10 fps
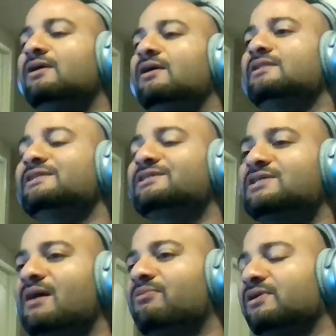a Linux
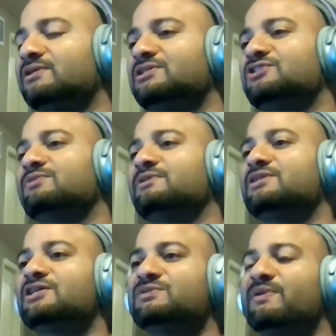operating system, it
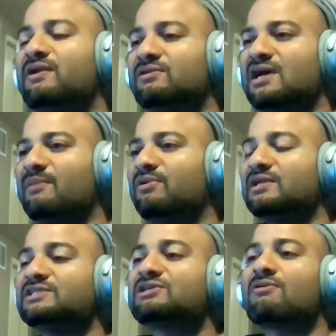doesn't matter the
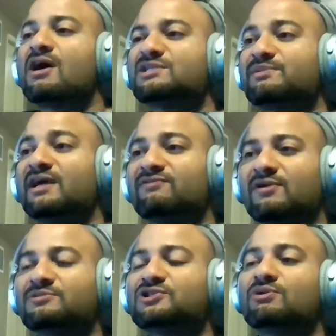operating, it's
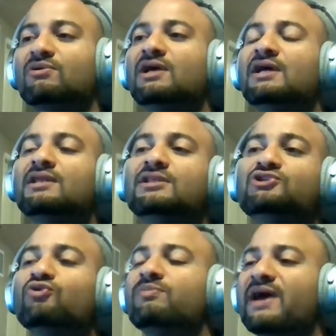cross-platform. So the
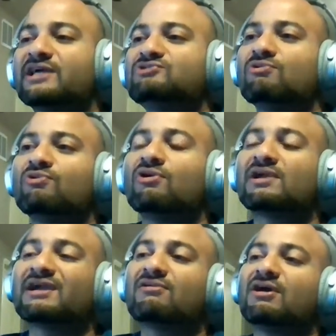tool package will
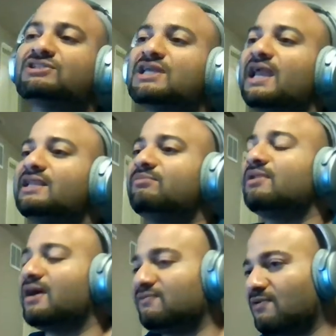work across any
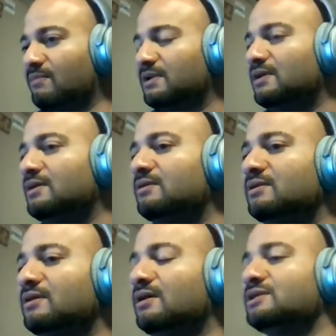platform
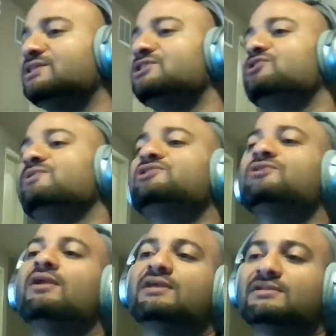since you
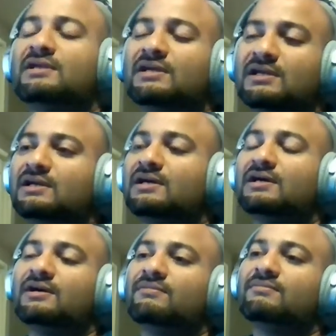install it,
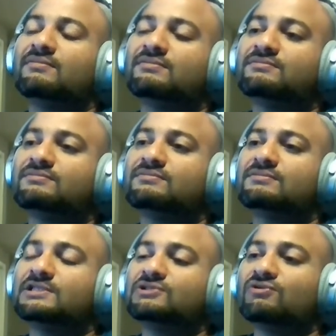
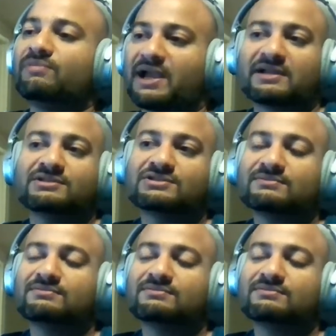the tool package.